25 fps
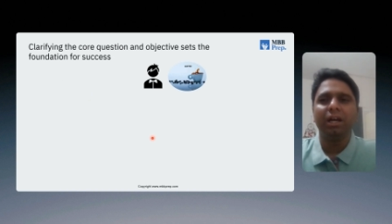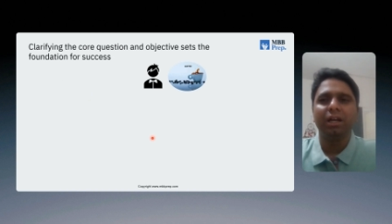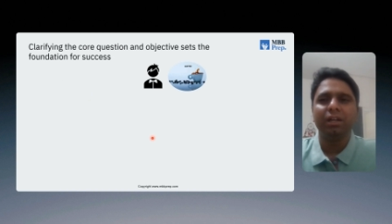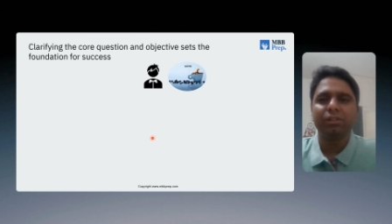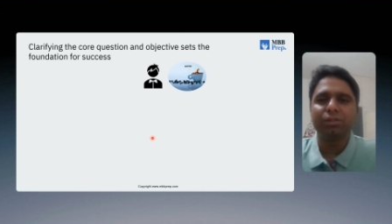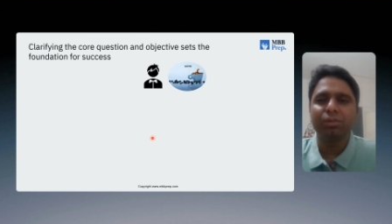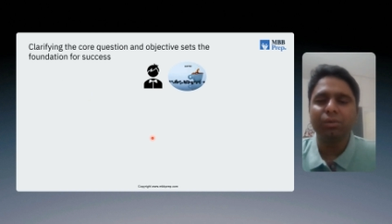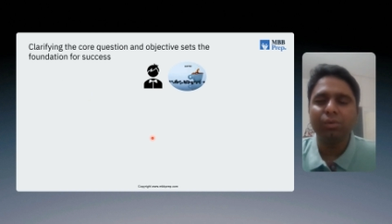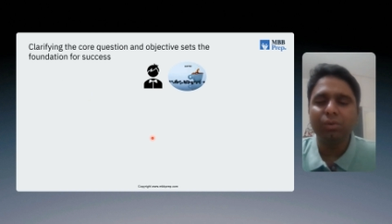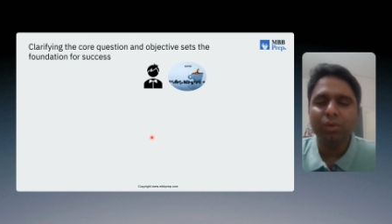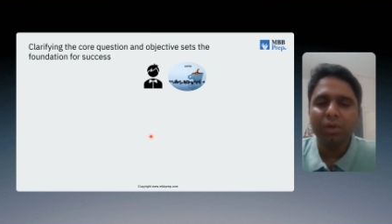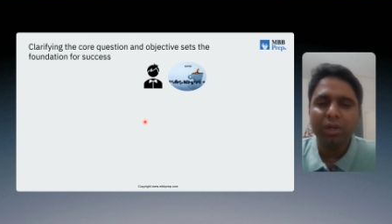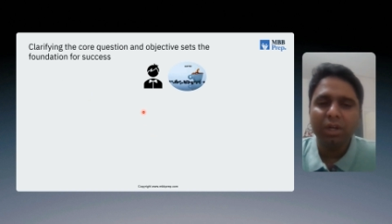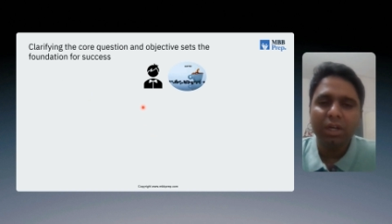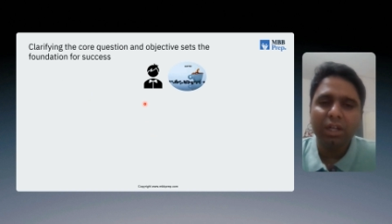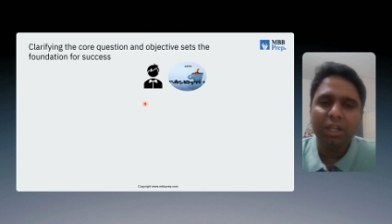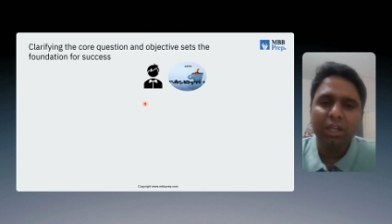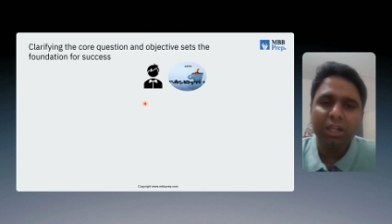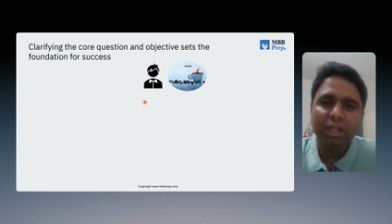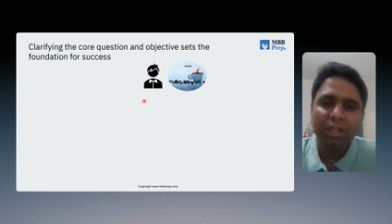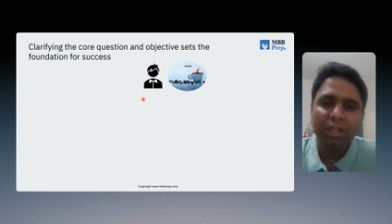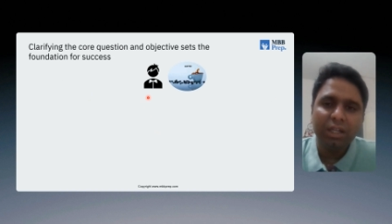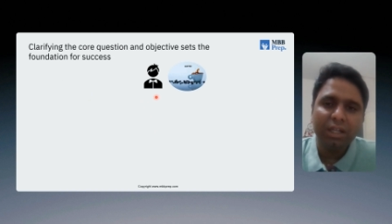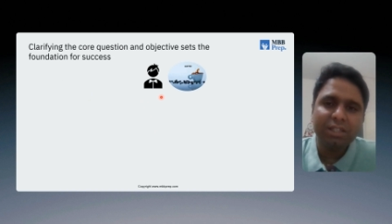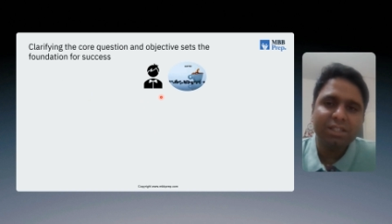So
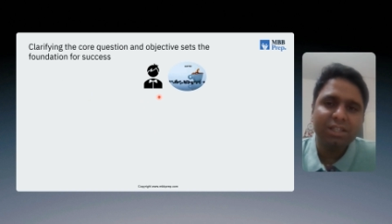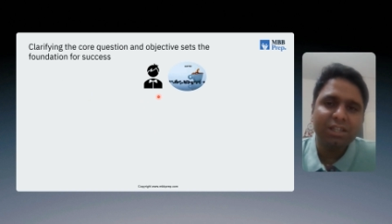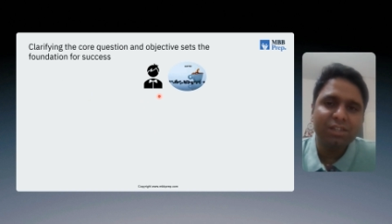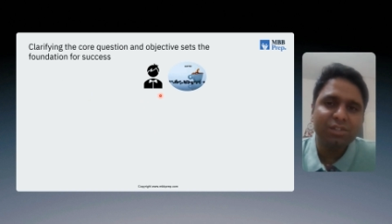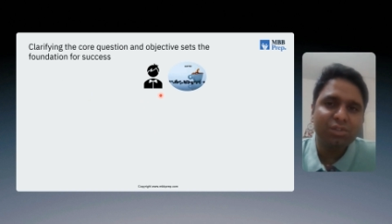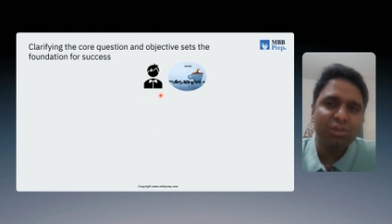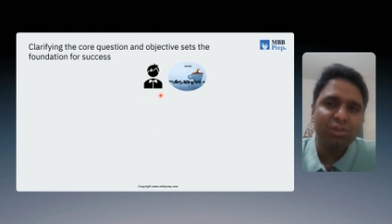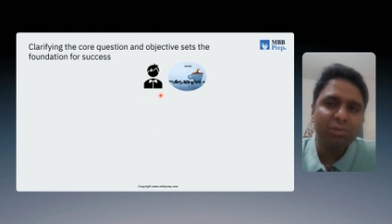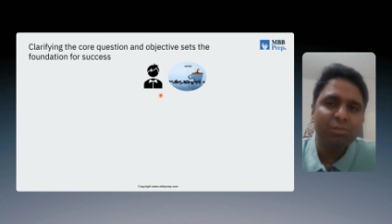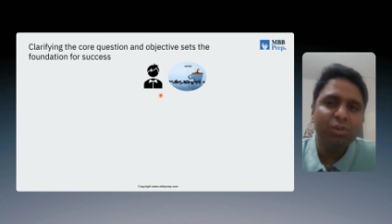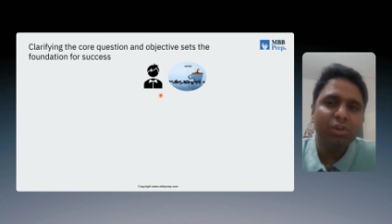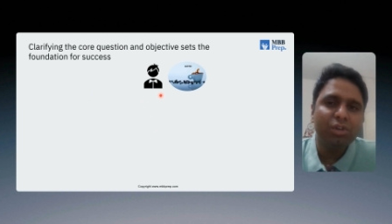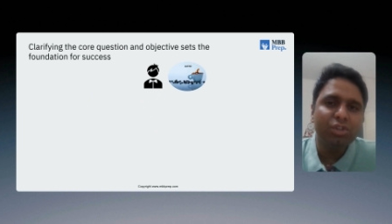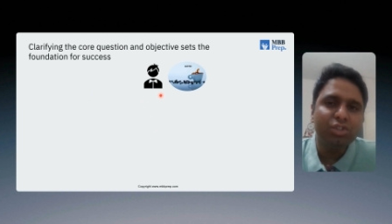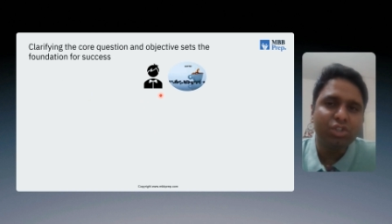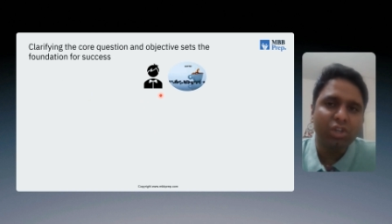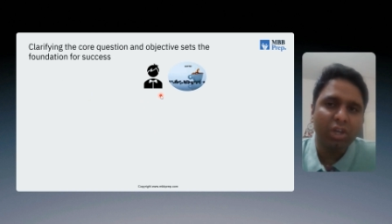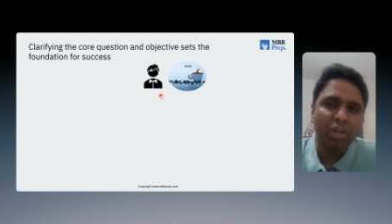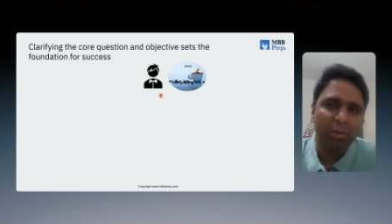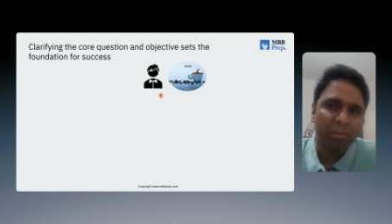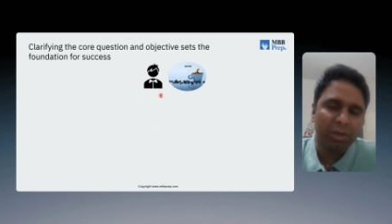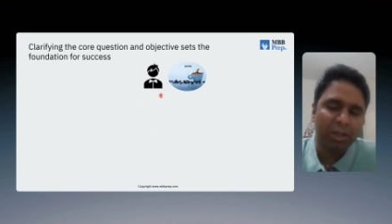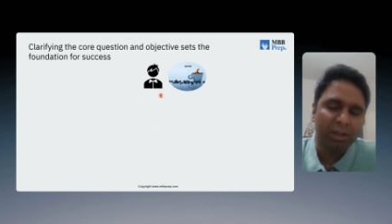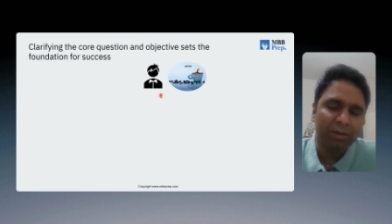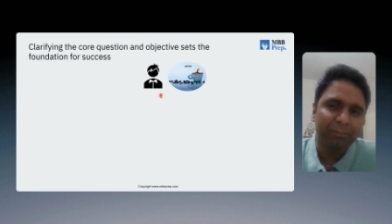let's assume you're
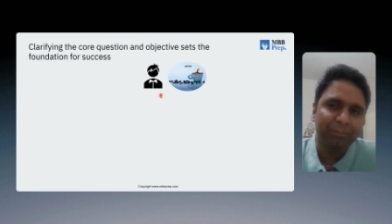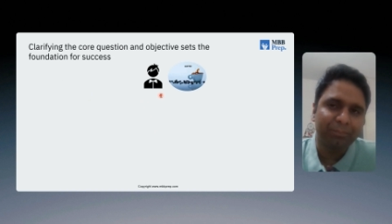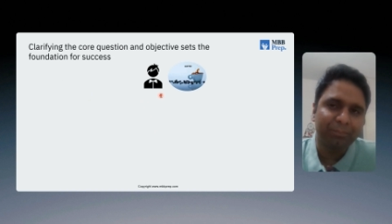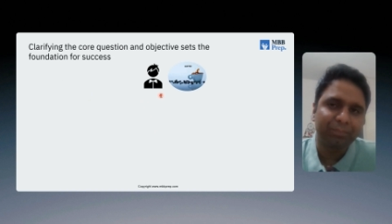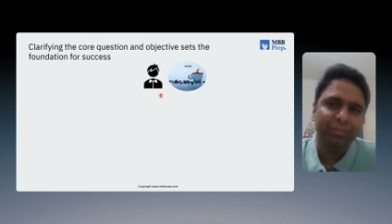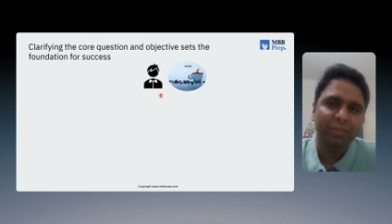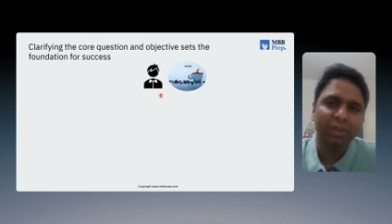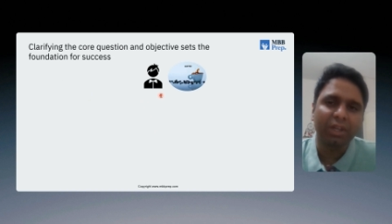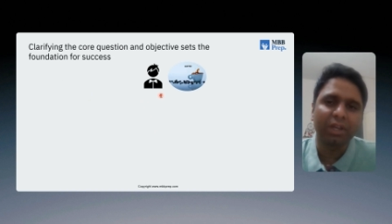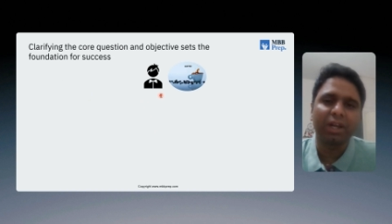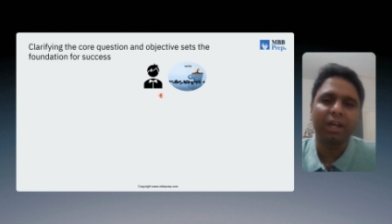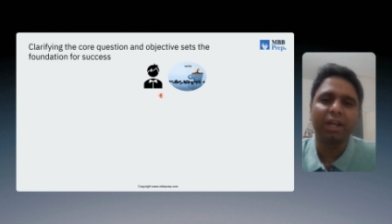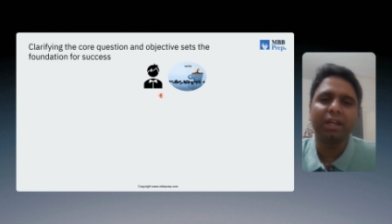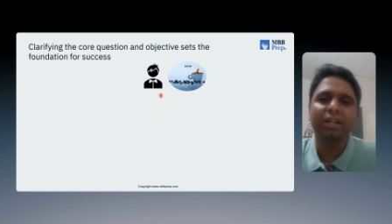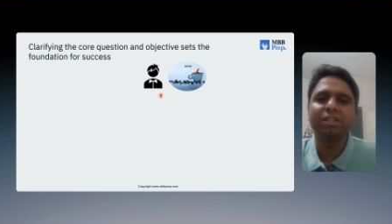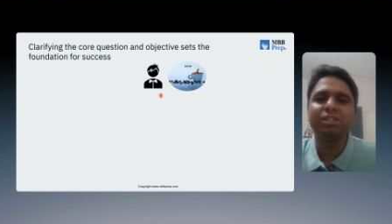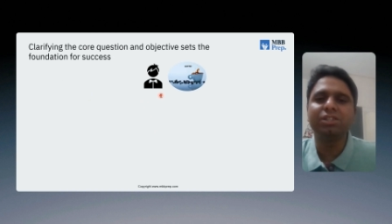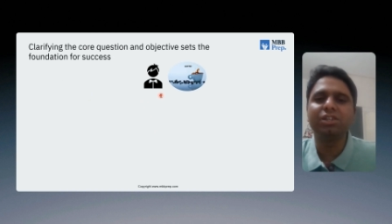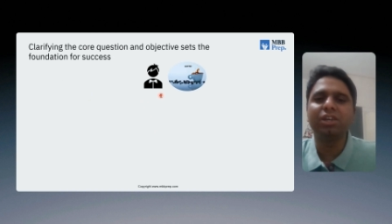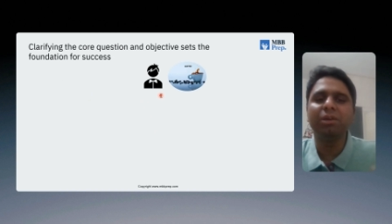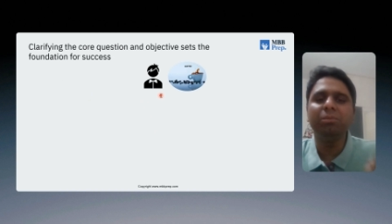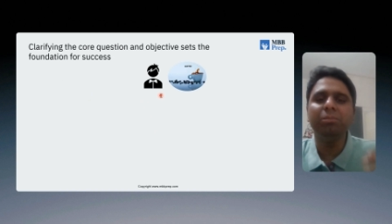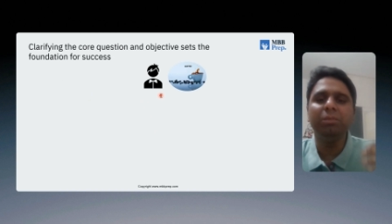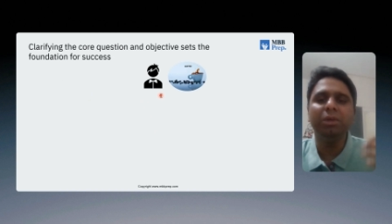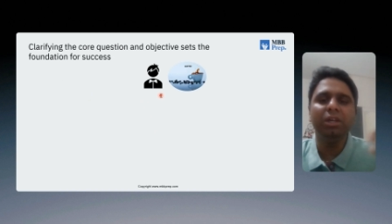Jamie, right?
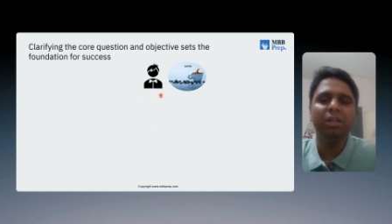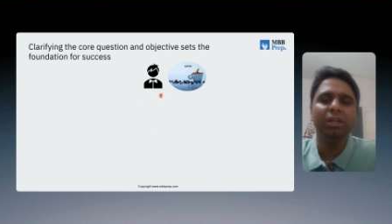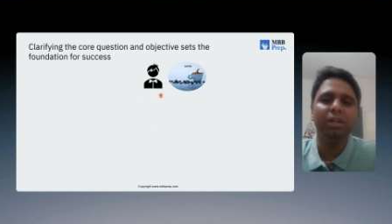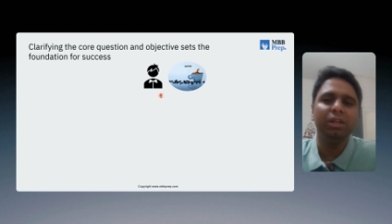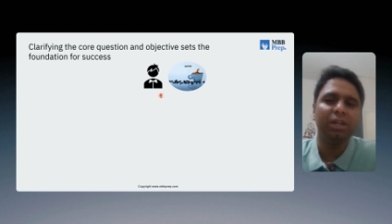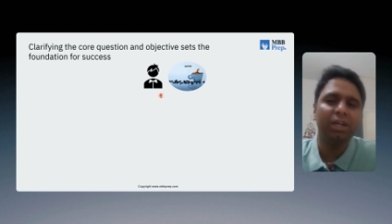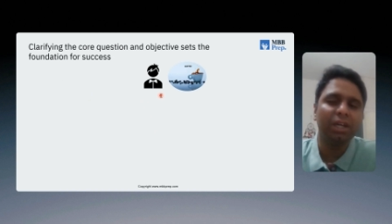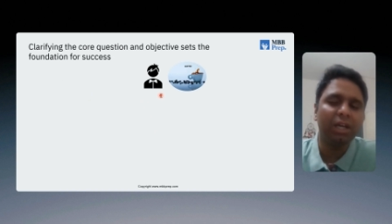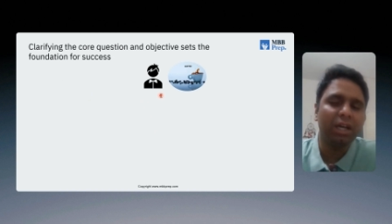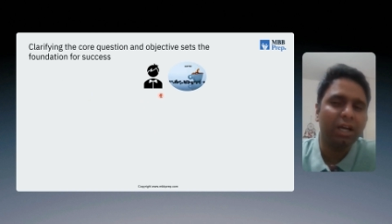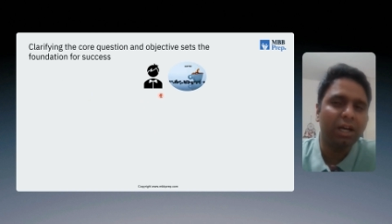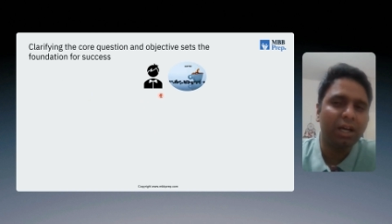Jamie